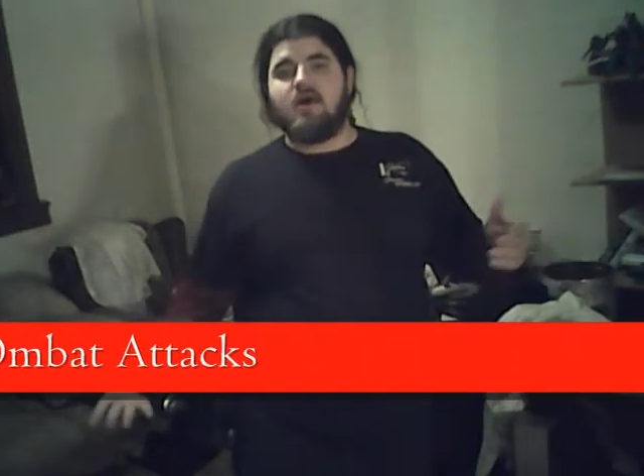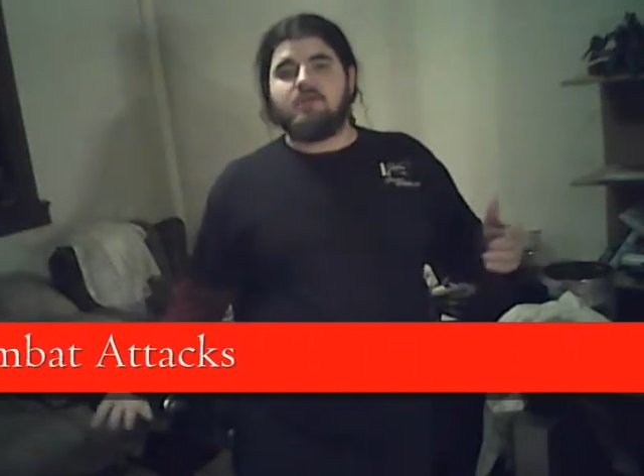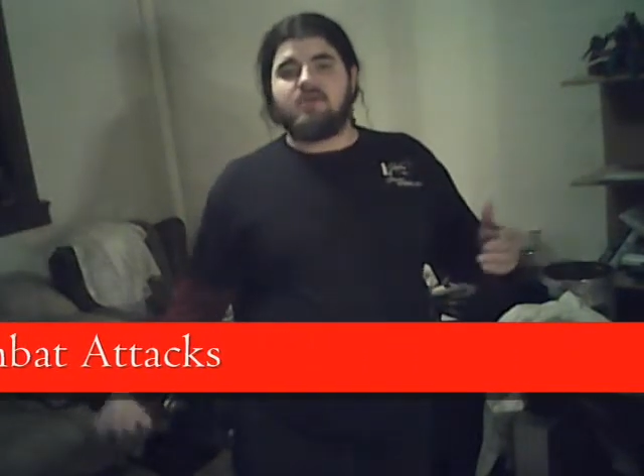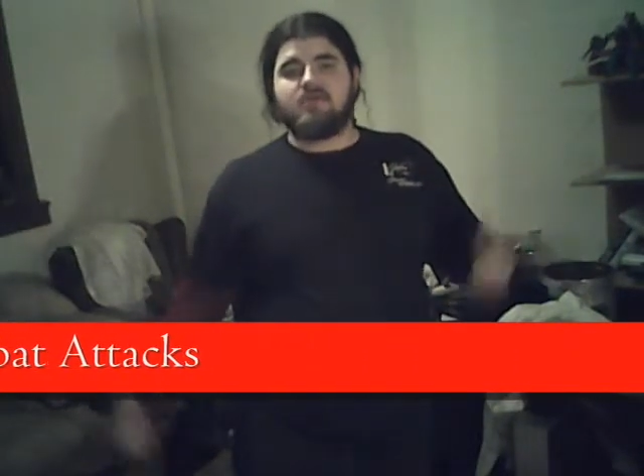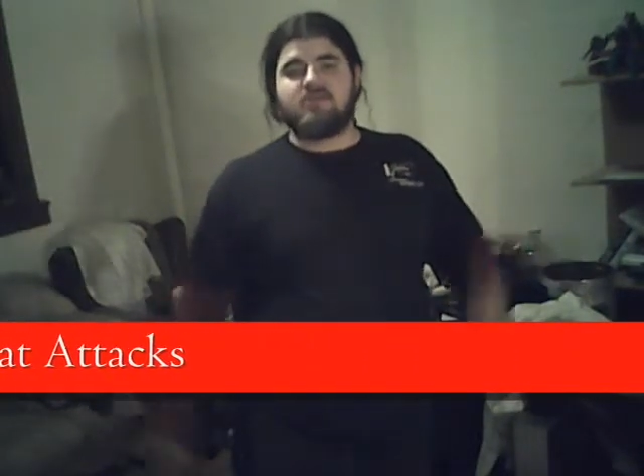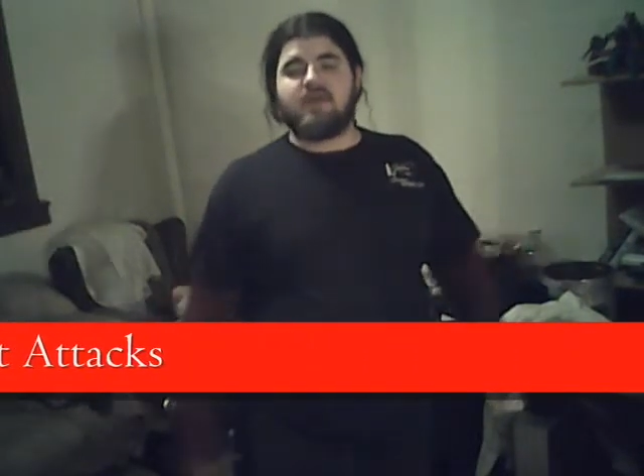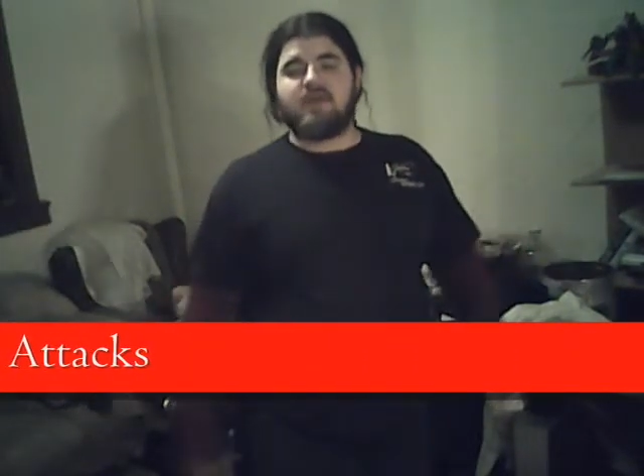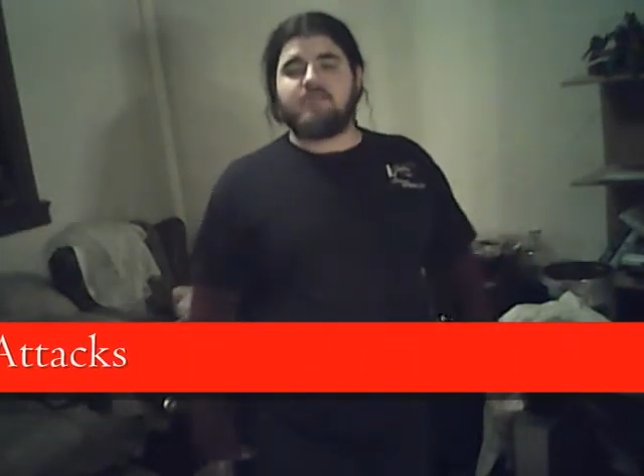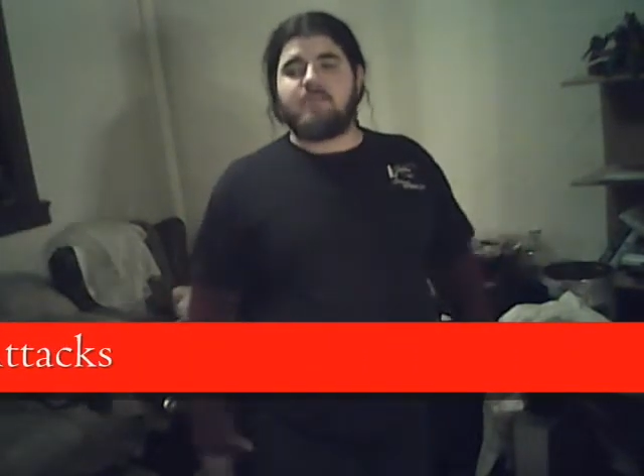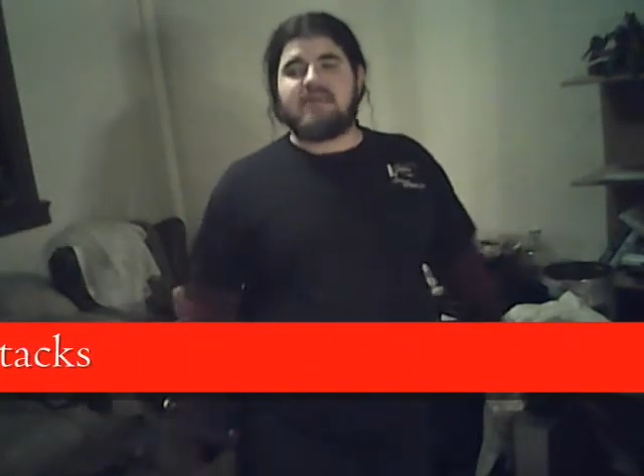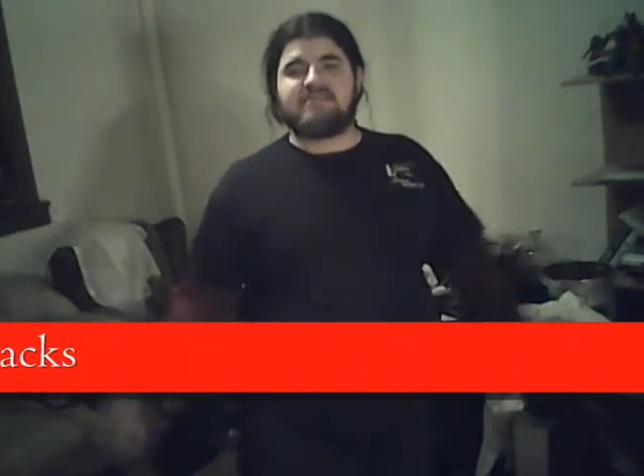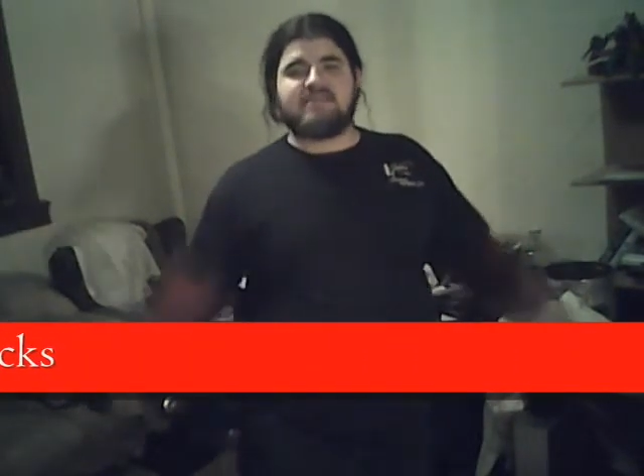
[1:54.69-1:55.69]
Not the
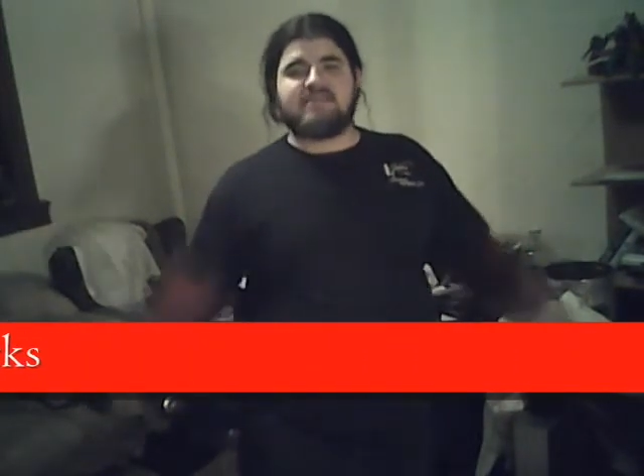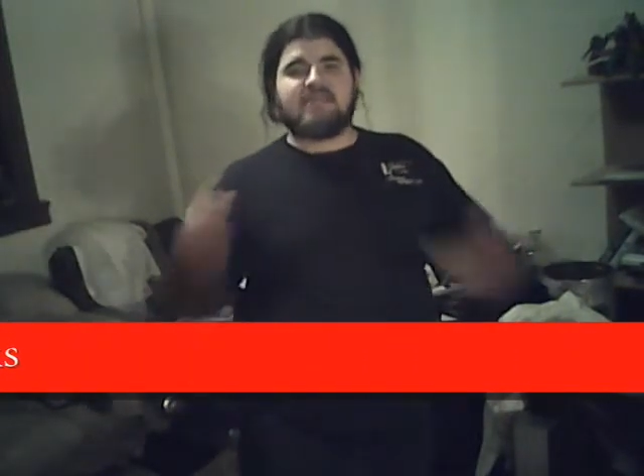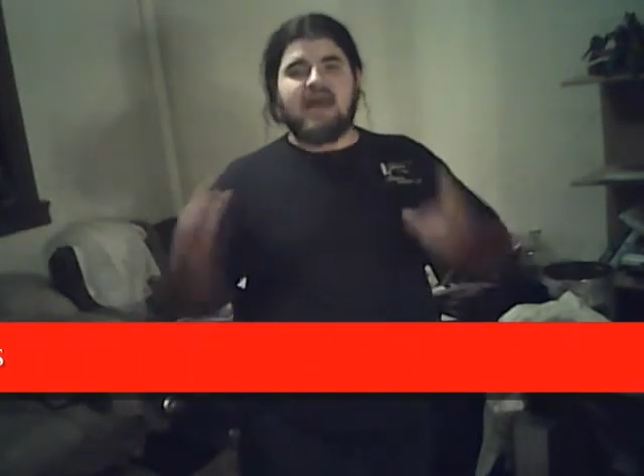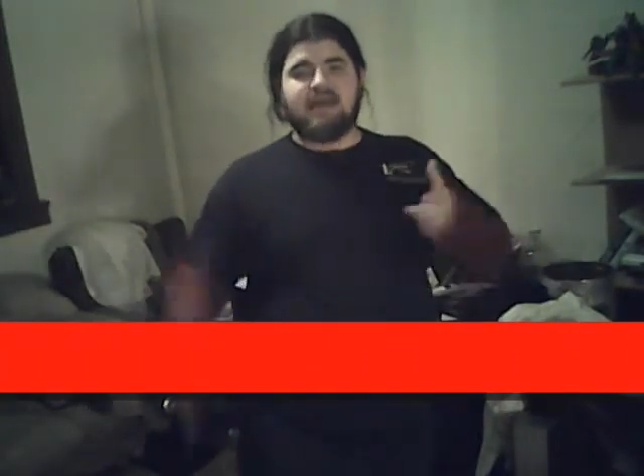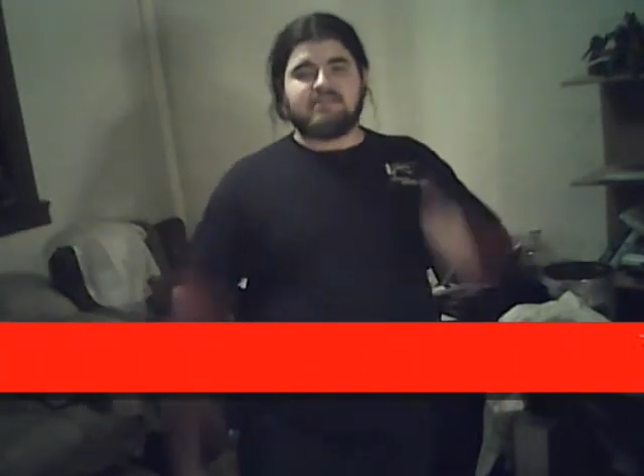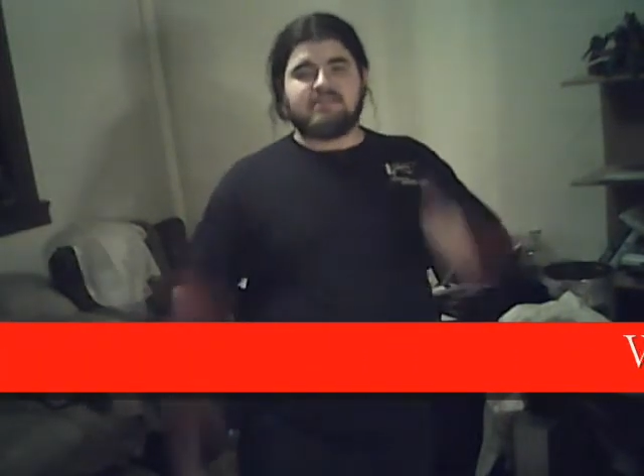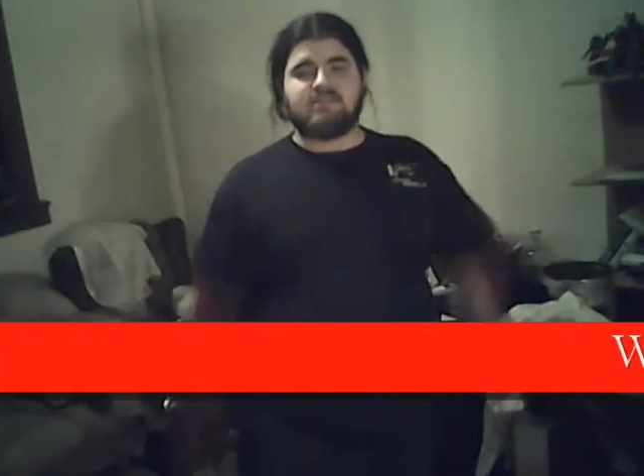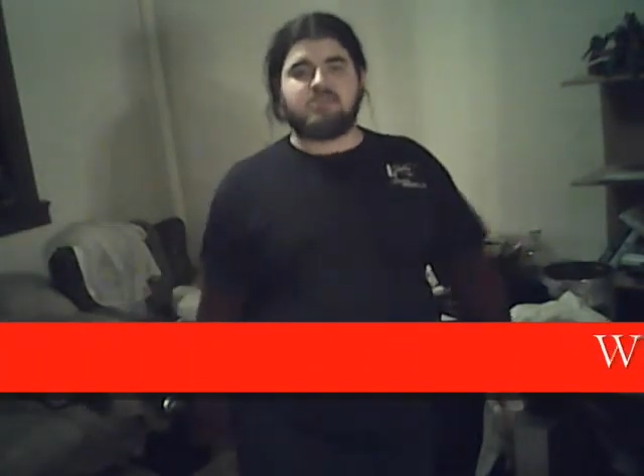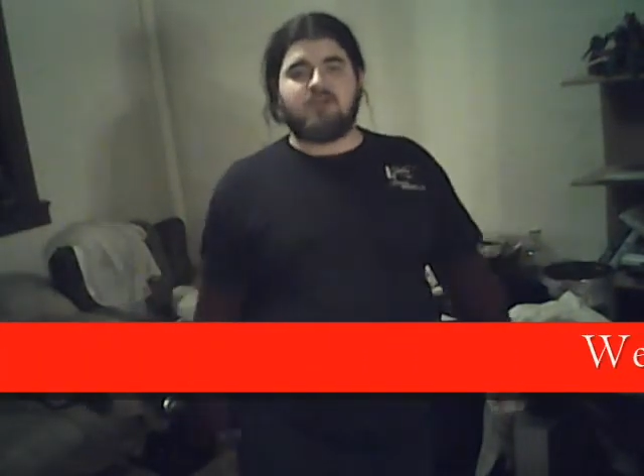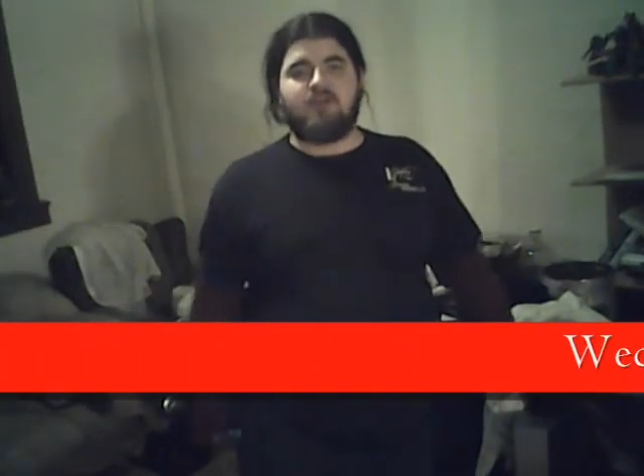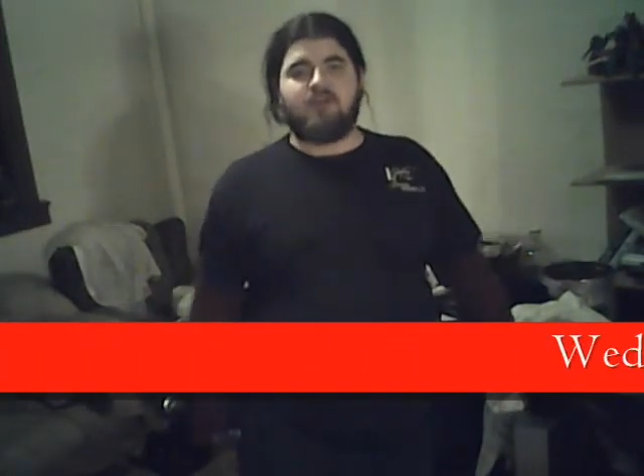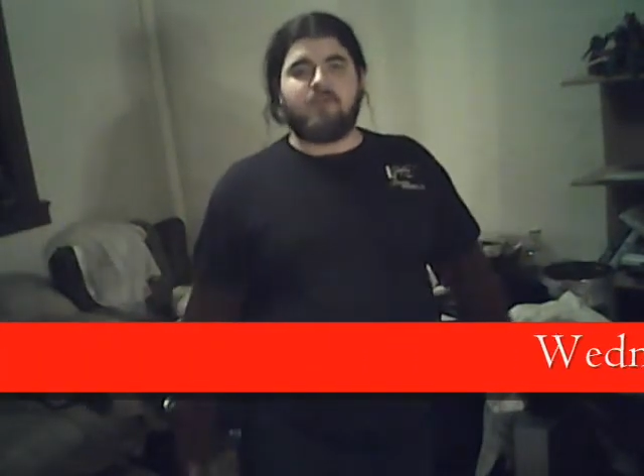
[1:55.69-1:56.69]
basic attacks and
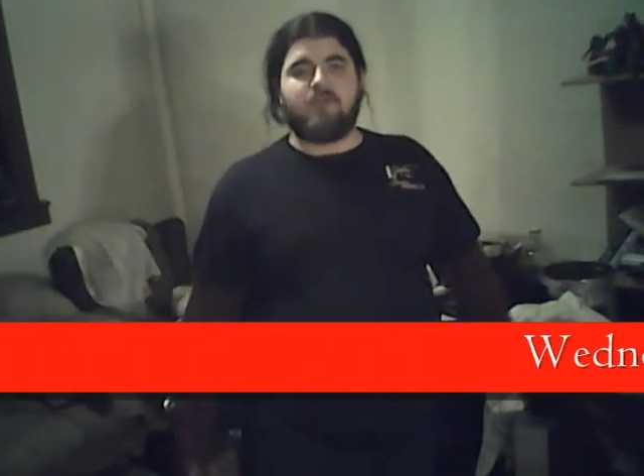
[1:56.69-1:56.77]
stuff,